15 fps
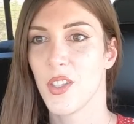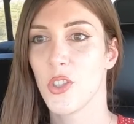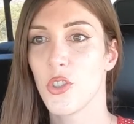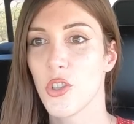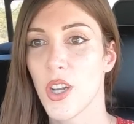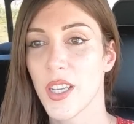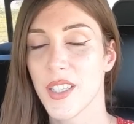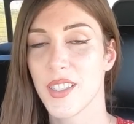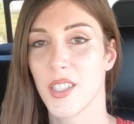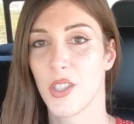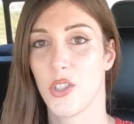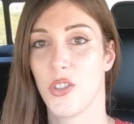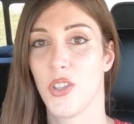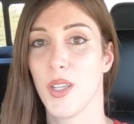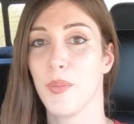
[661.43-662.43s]
this truck is
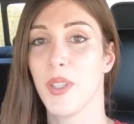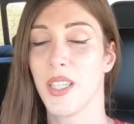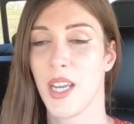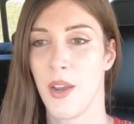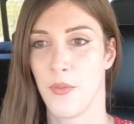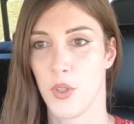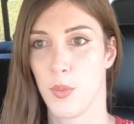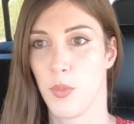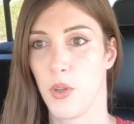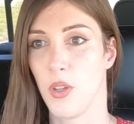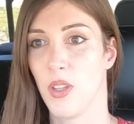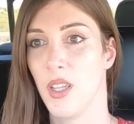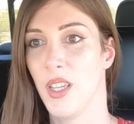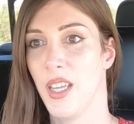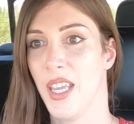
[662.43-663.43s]
extremely
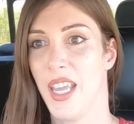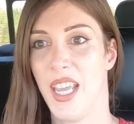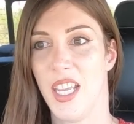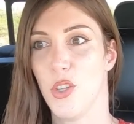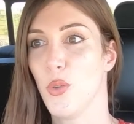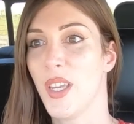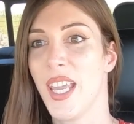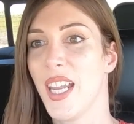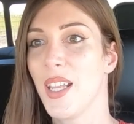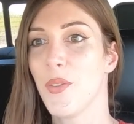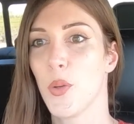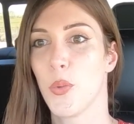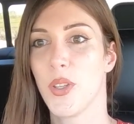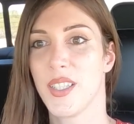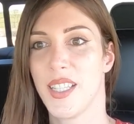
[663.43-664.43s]
comfortable. You can't
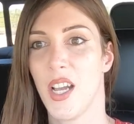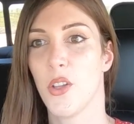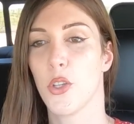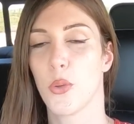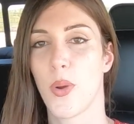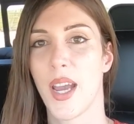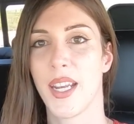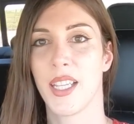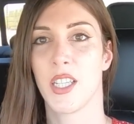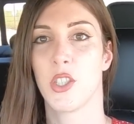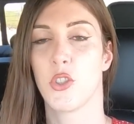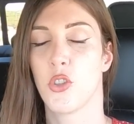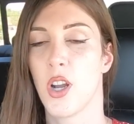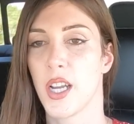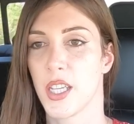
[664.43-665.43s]
even really tell you're riding in
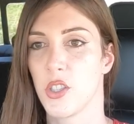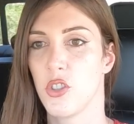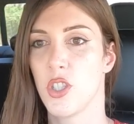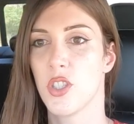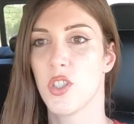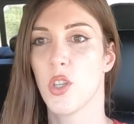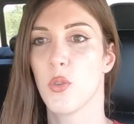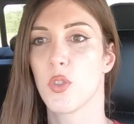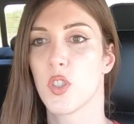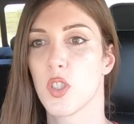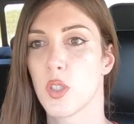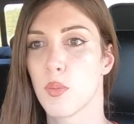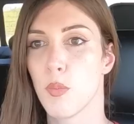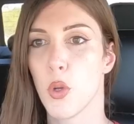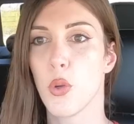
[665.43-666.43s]
a truck. It's just so
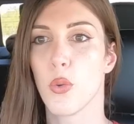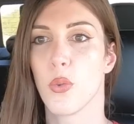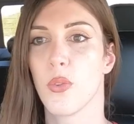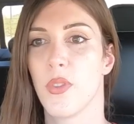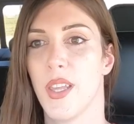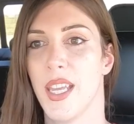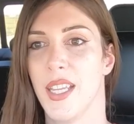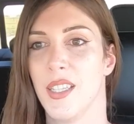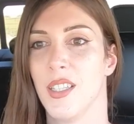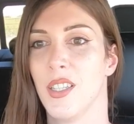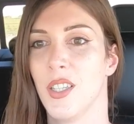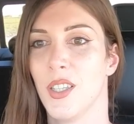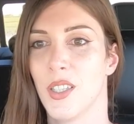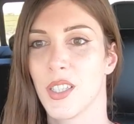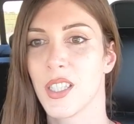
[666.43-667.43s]
smooth
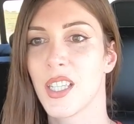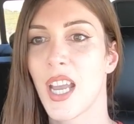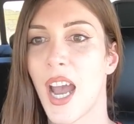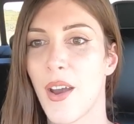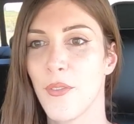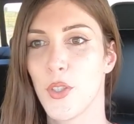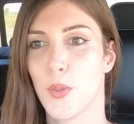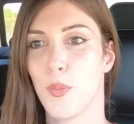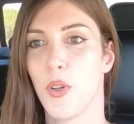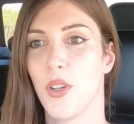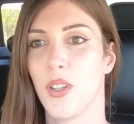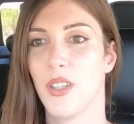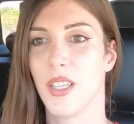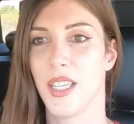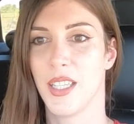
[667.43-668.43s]
and
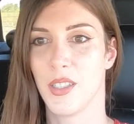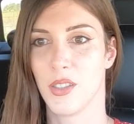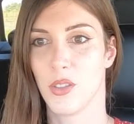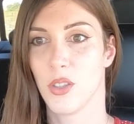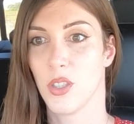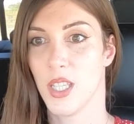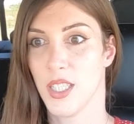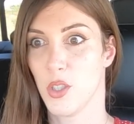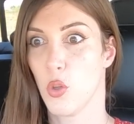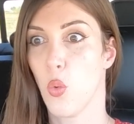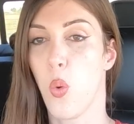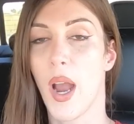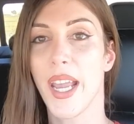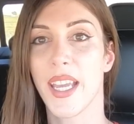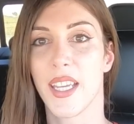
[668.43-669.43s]
comfortable, and it's
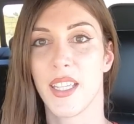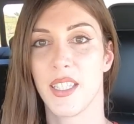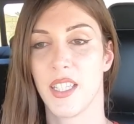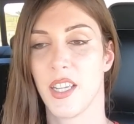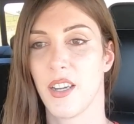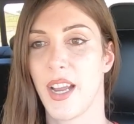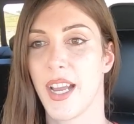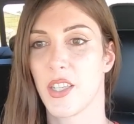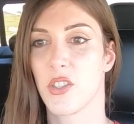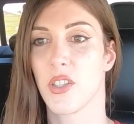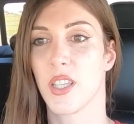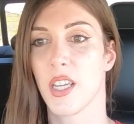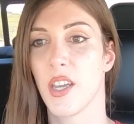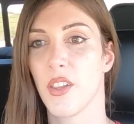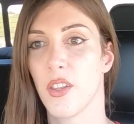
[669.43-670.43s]
quiet in here
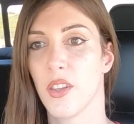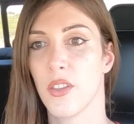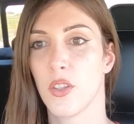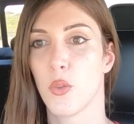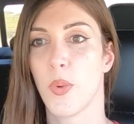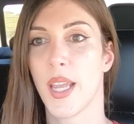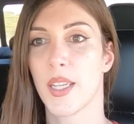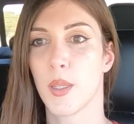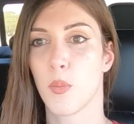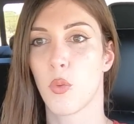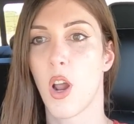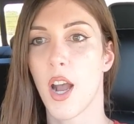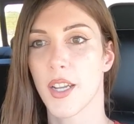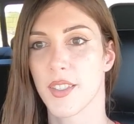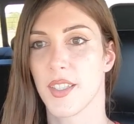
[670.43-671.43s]
actually, other than the random
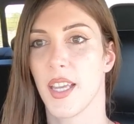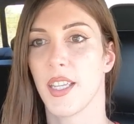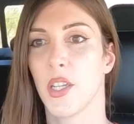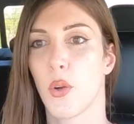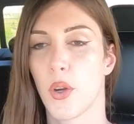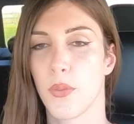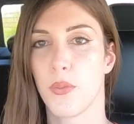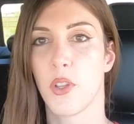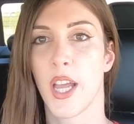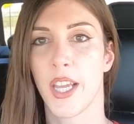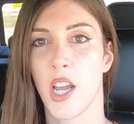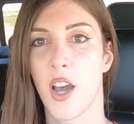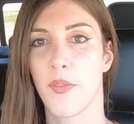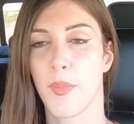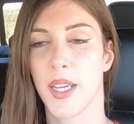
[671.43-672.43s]
rocks that I know are
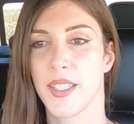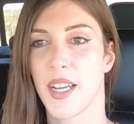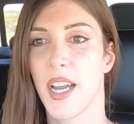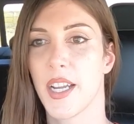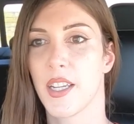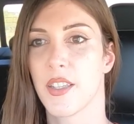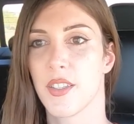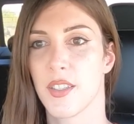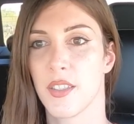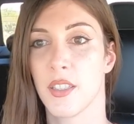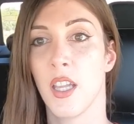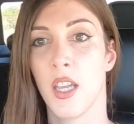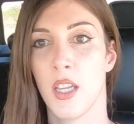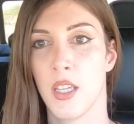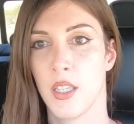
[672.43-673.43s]
flying off my tires
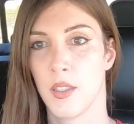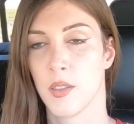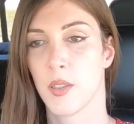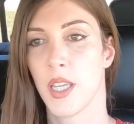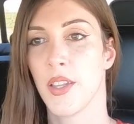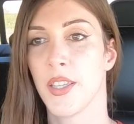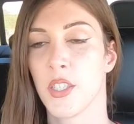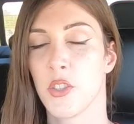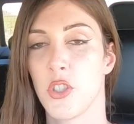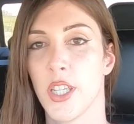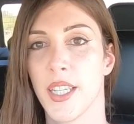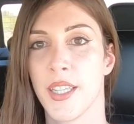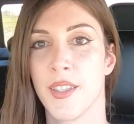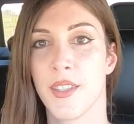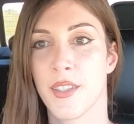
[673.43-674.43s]
and killing
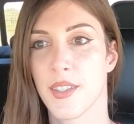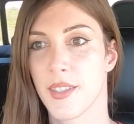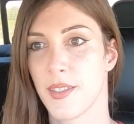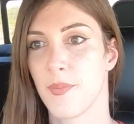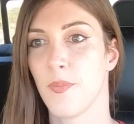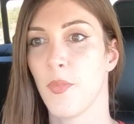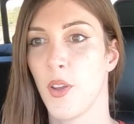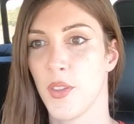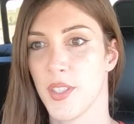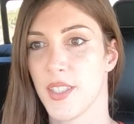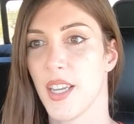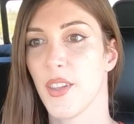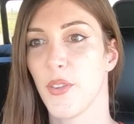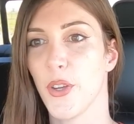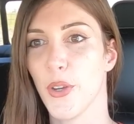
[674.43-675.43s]
chickens on the
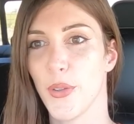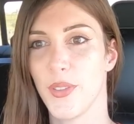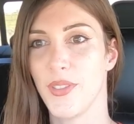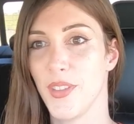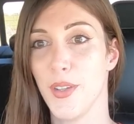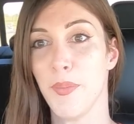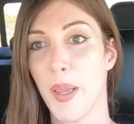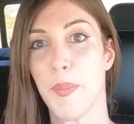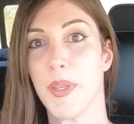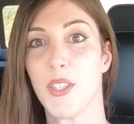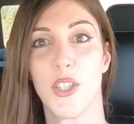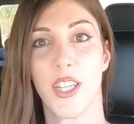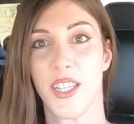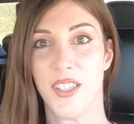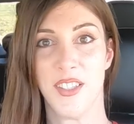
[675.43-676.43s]
side of the road. There might be
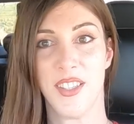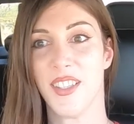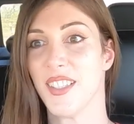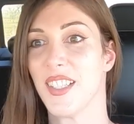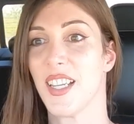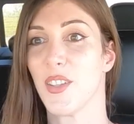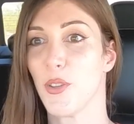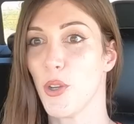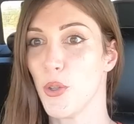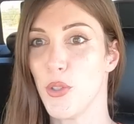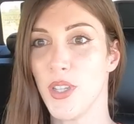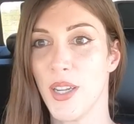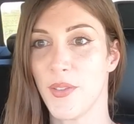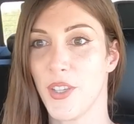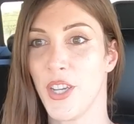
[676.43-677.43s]
chickens on the side of the road,
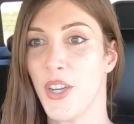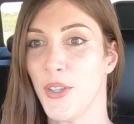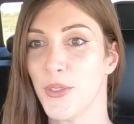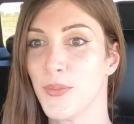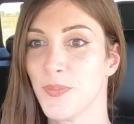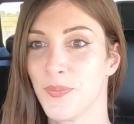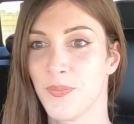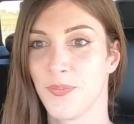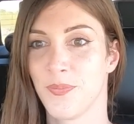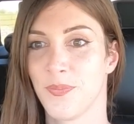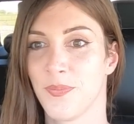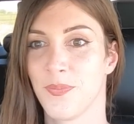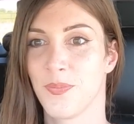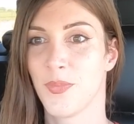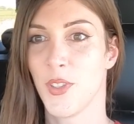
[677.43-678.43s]
you never know.
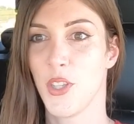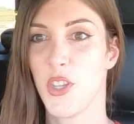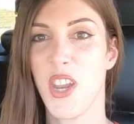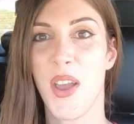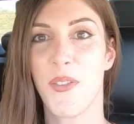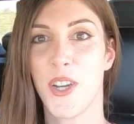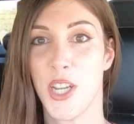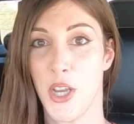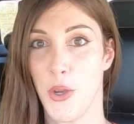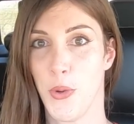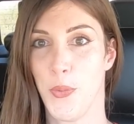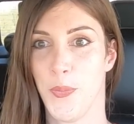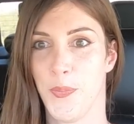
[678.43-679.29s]
You never know.